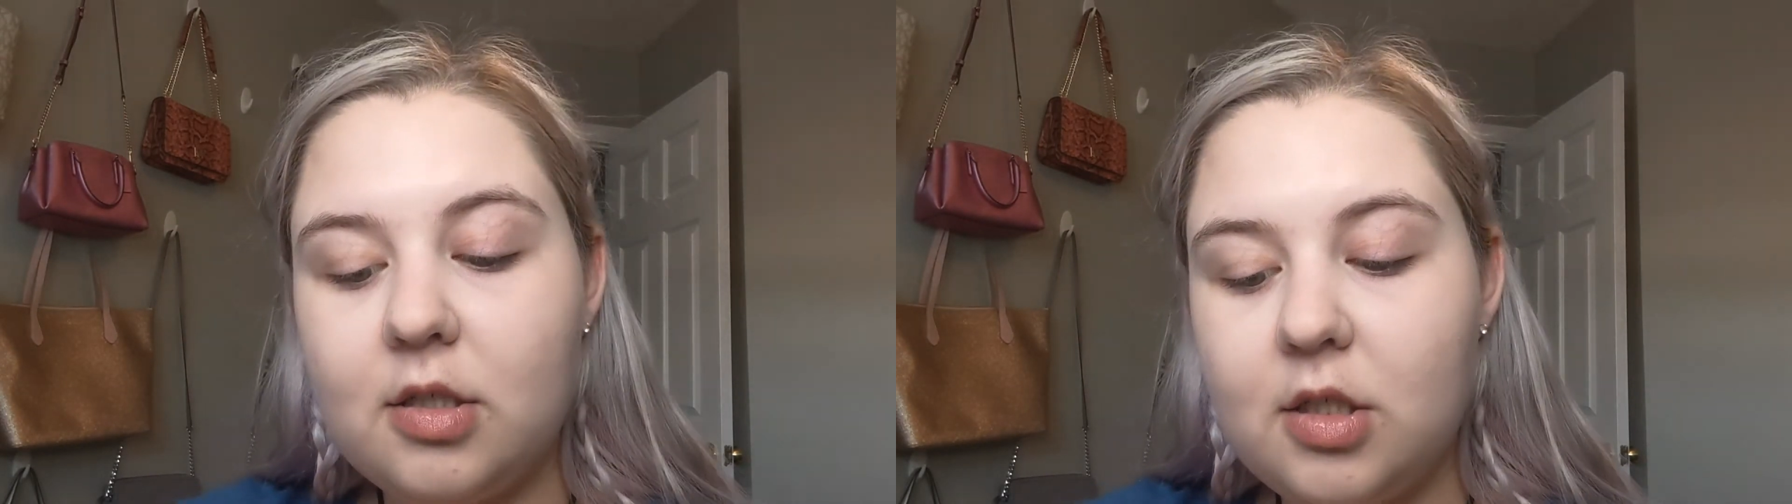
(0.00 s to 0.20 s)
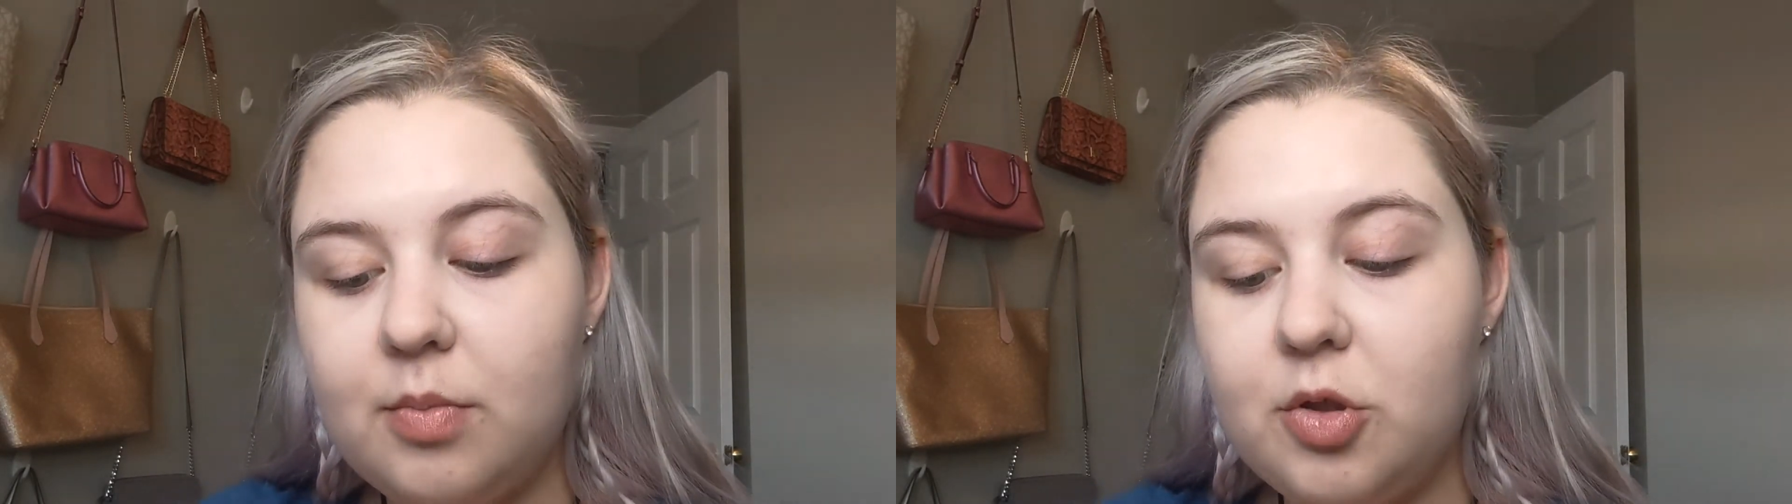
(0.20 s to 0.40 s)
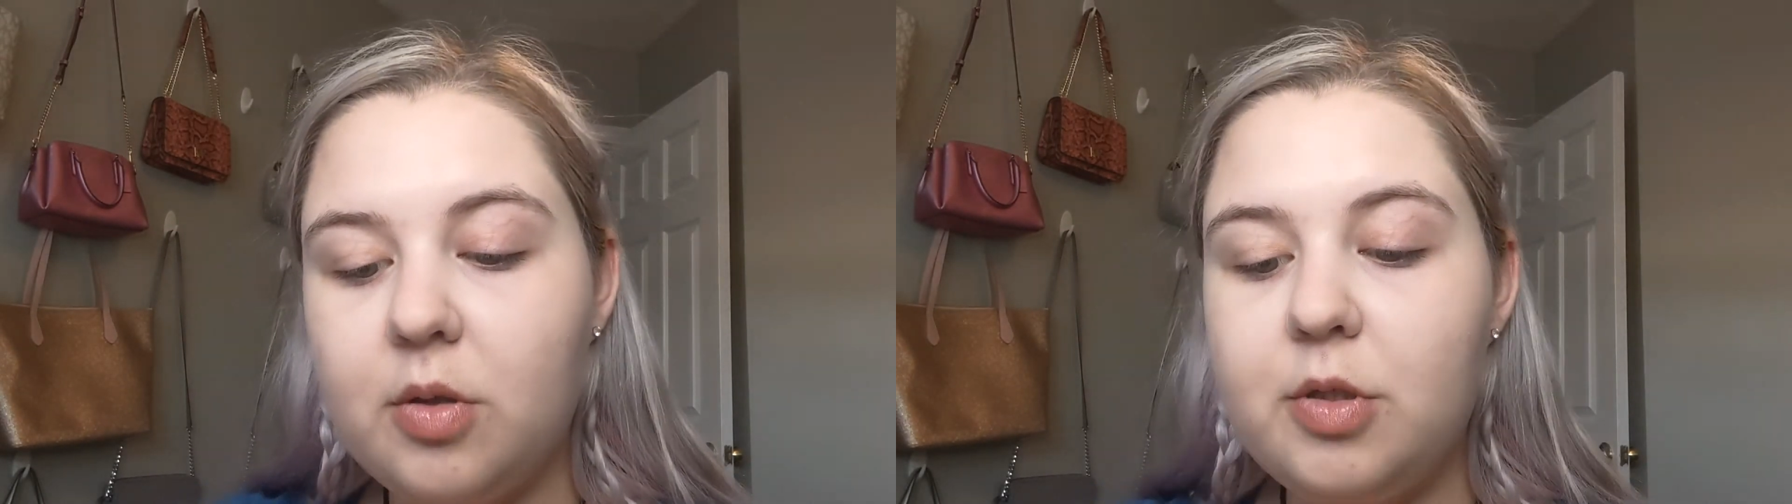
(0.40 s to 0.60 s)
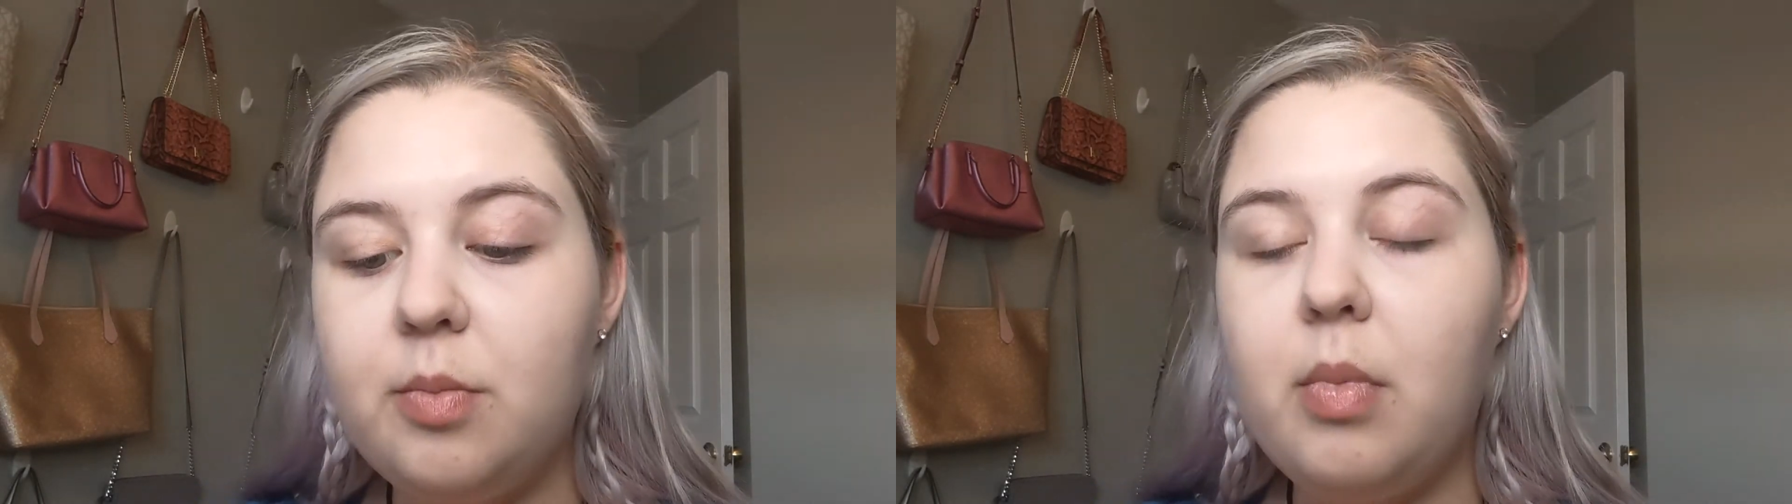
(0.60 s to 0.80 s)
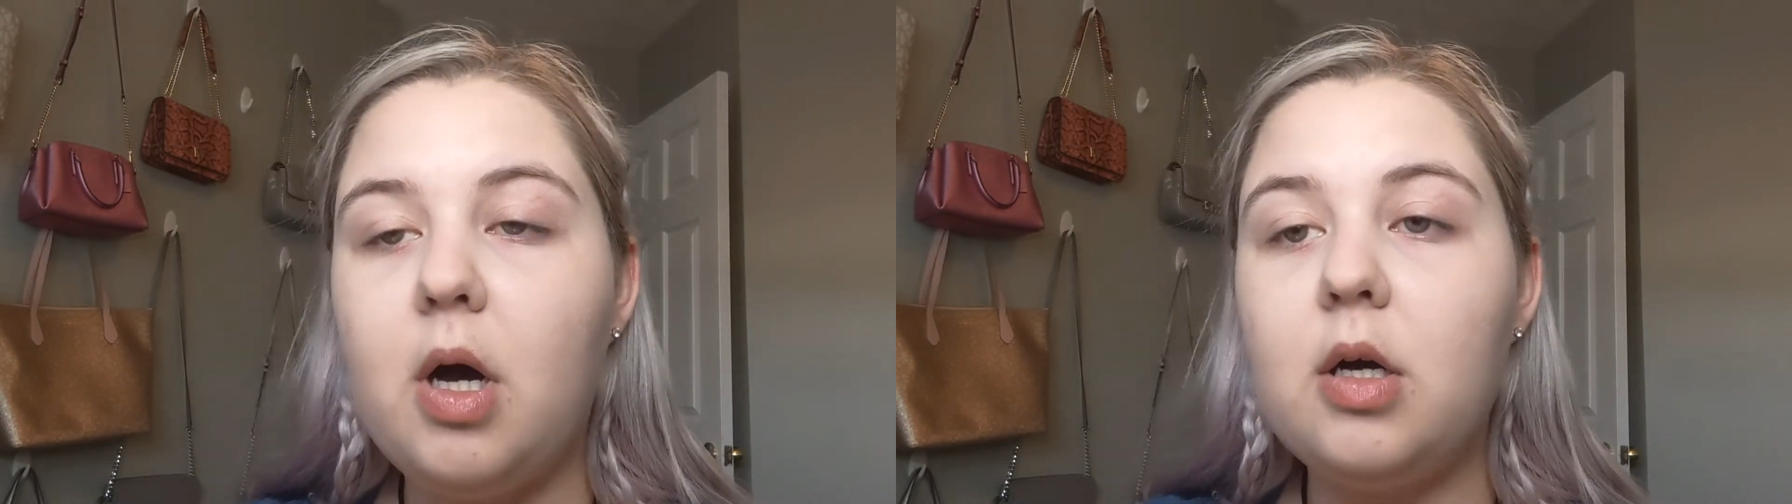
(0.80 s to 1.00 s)

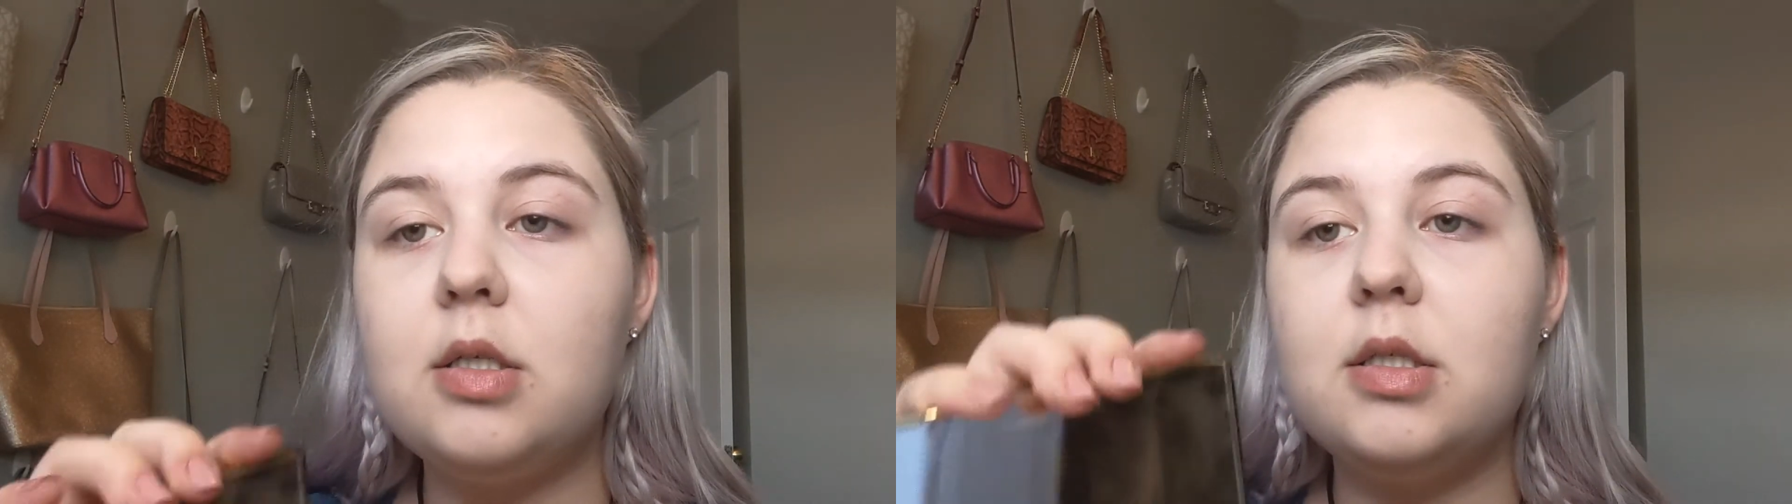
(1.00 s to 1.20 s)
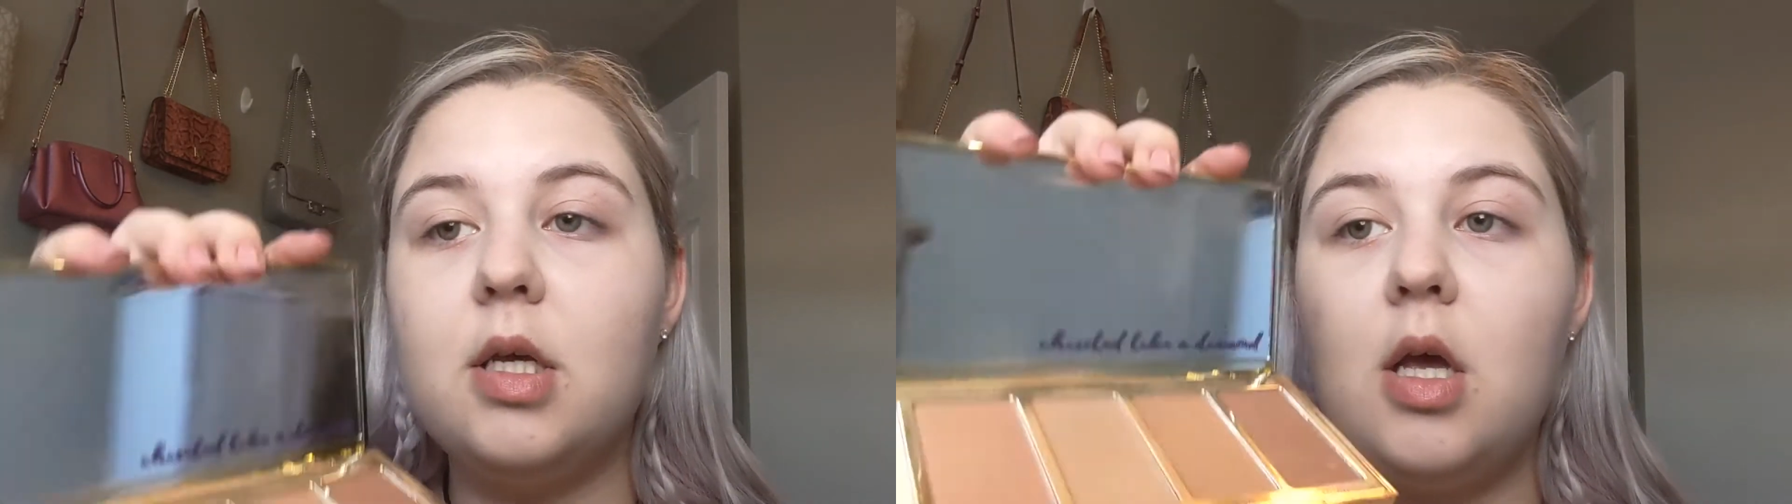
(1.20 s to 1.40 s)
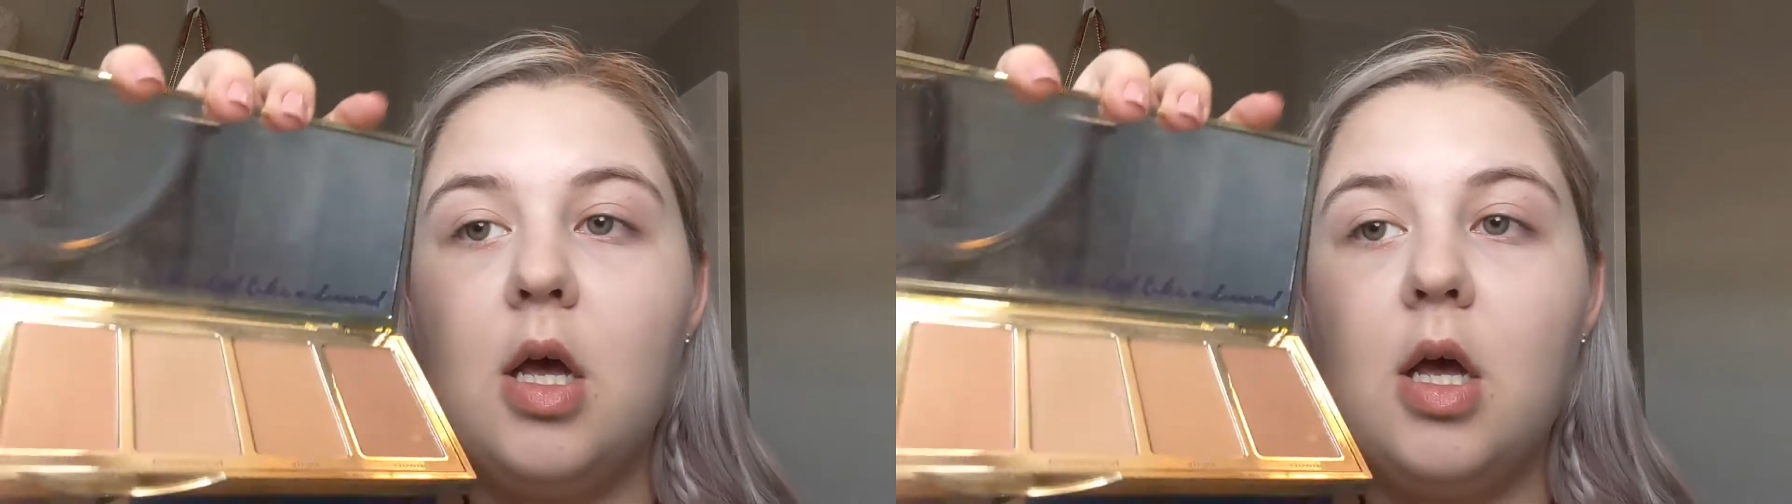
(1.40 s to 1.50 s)
subscription box.